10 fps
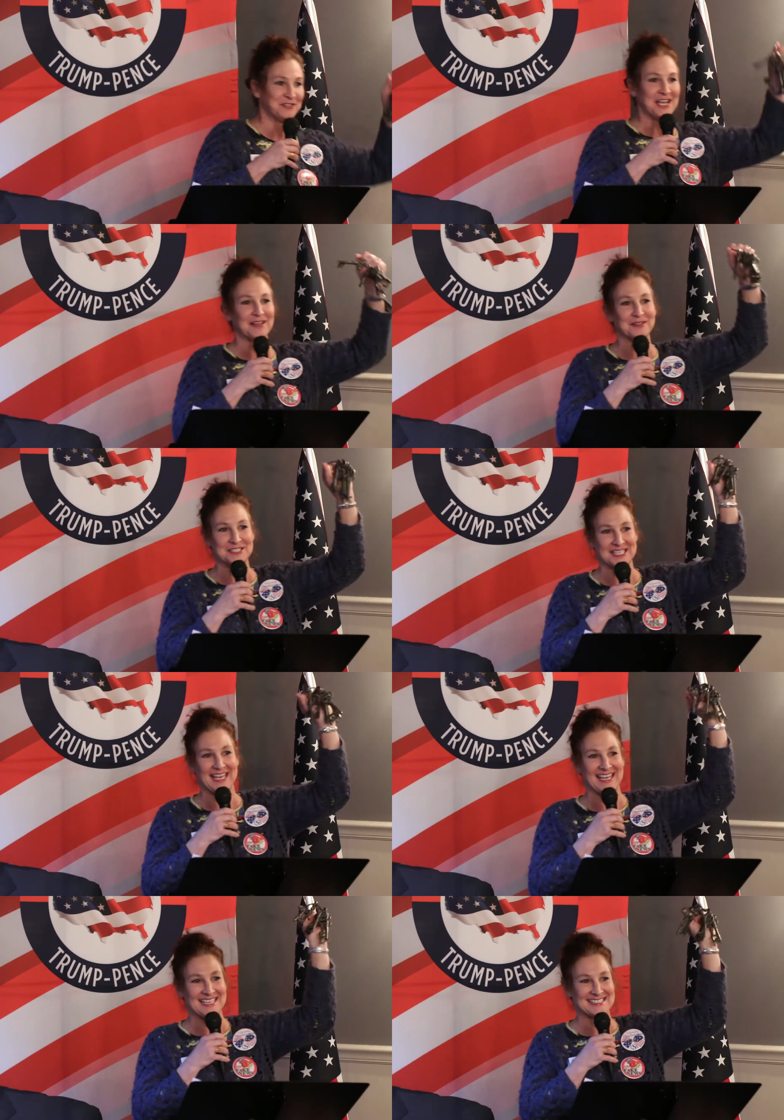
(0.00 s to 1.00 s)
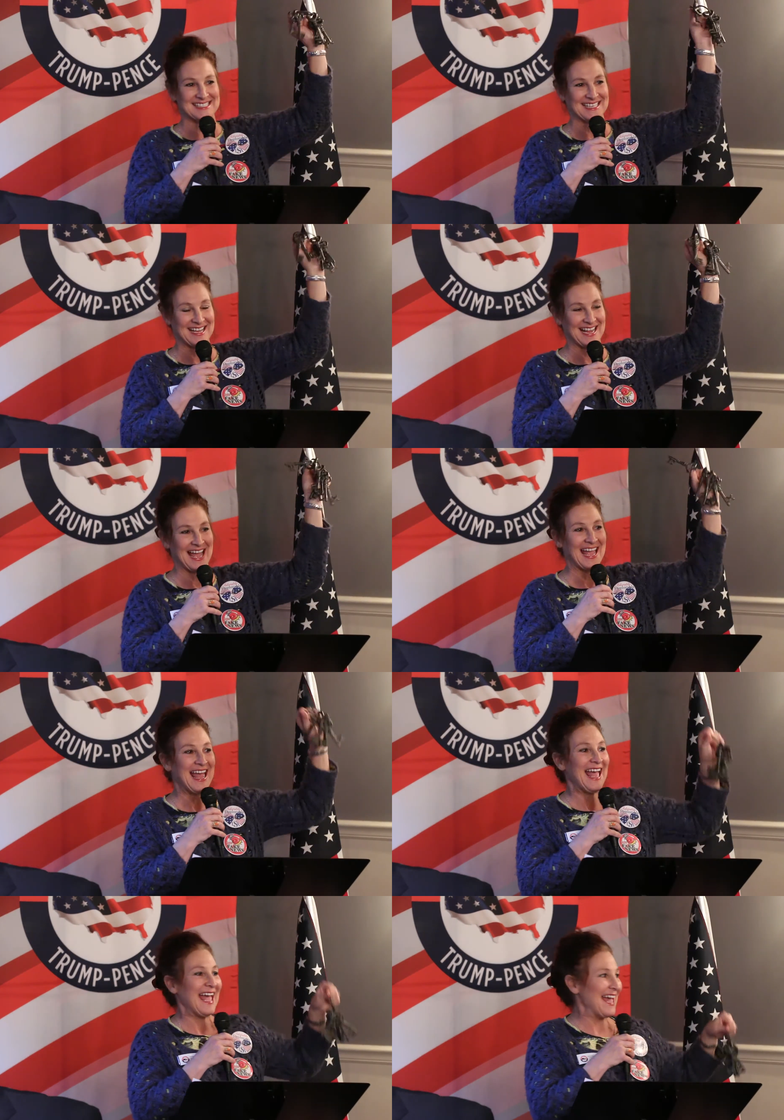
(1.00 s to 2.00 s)
jailer's keys, okay,
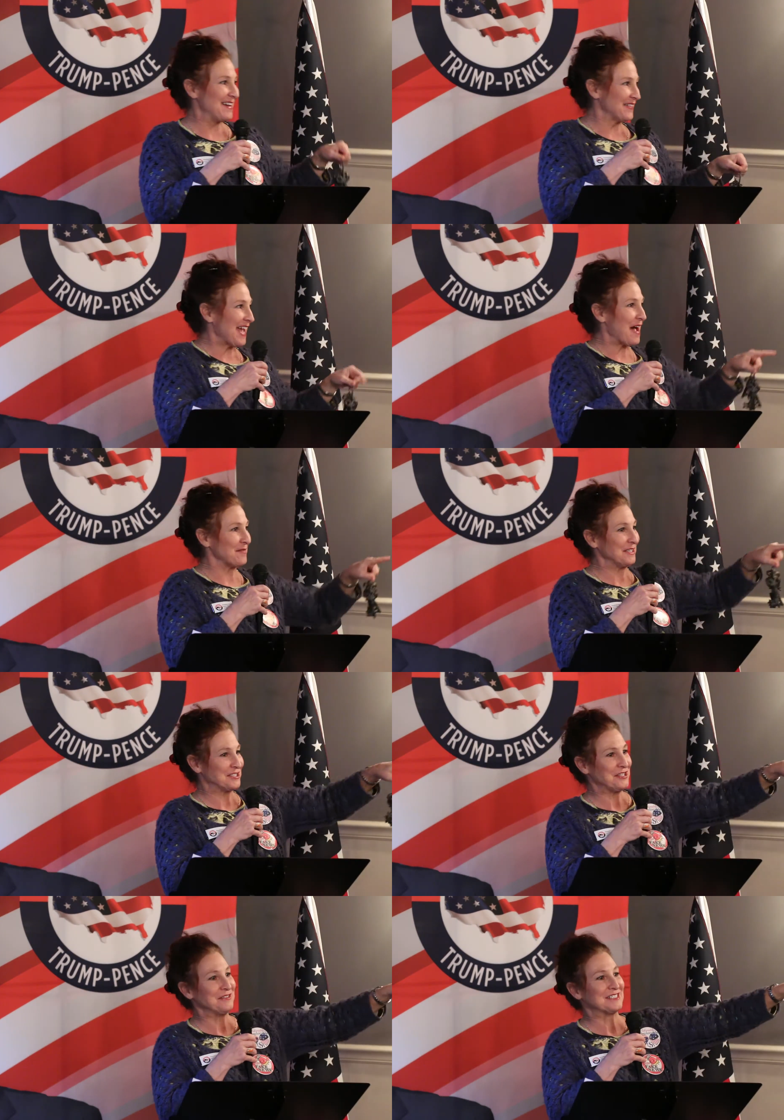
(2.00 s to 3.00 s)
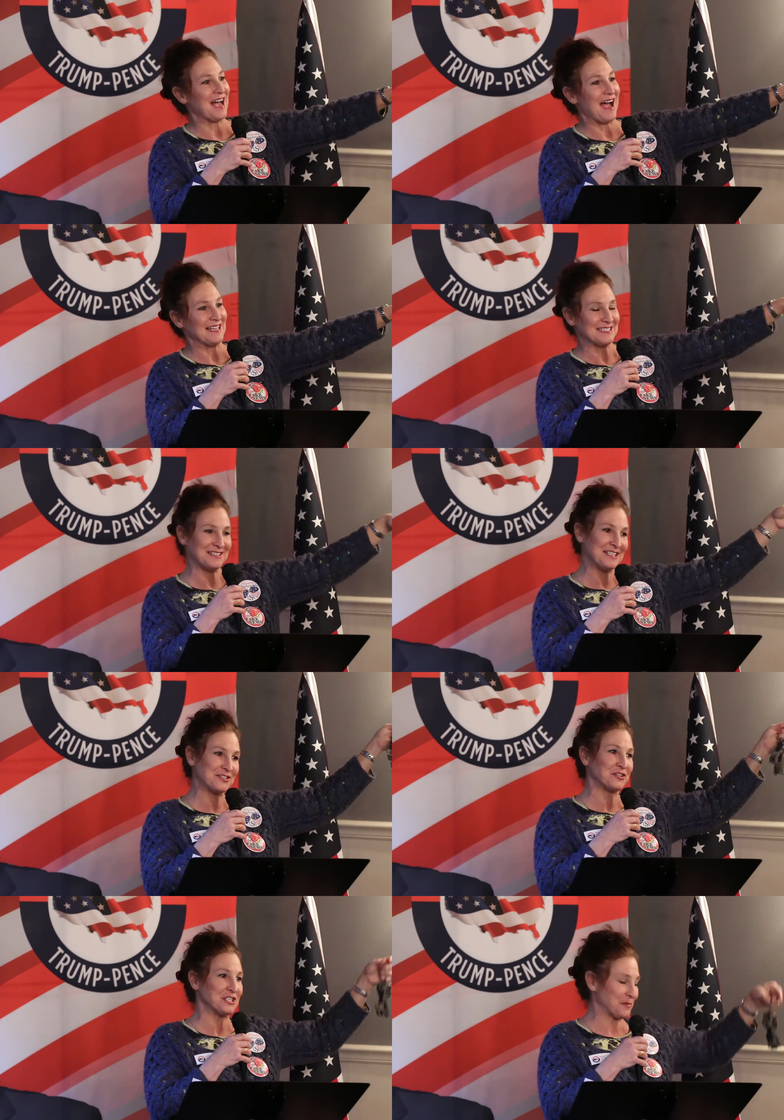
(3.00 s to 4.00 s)
and we have the 2 signs. These
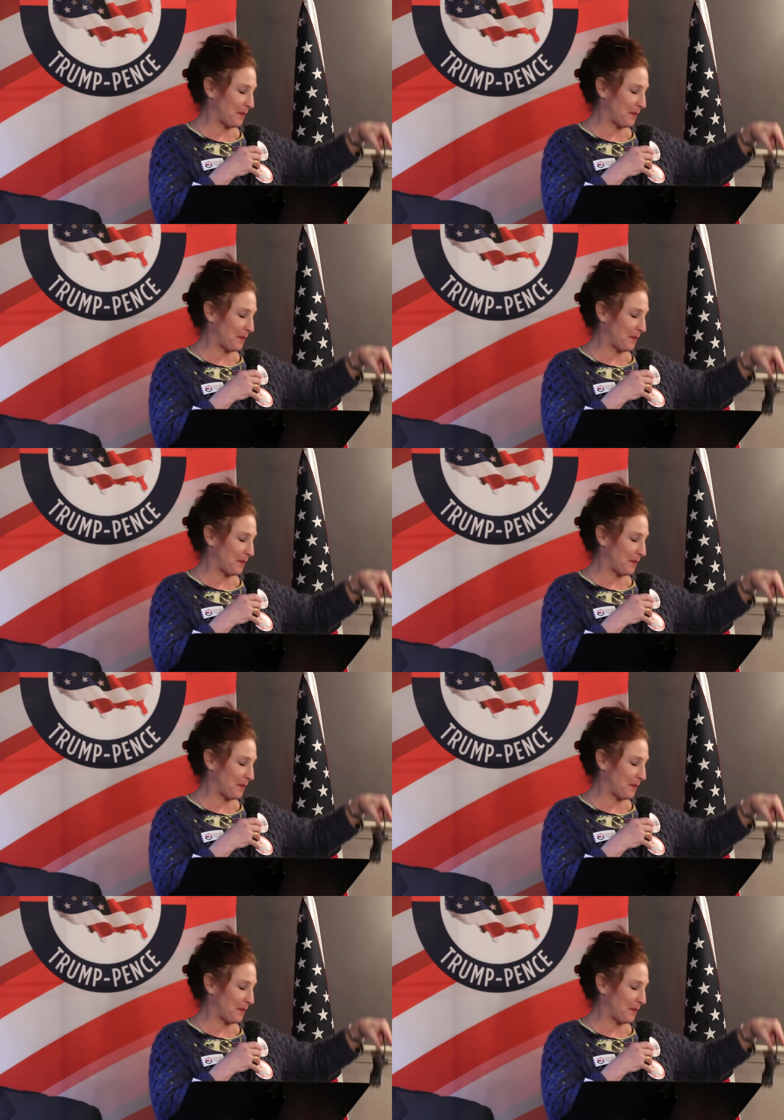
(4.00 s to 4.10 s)
are just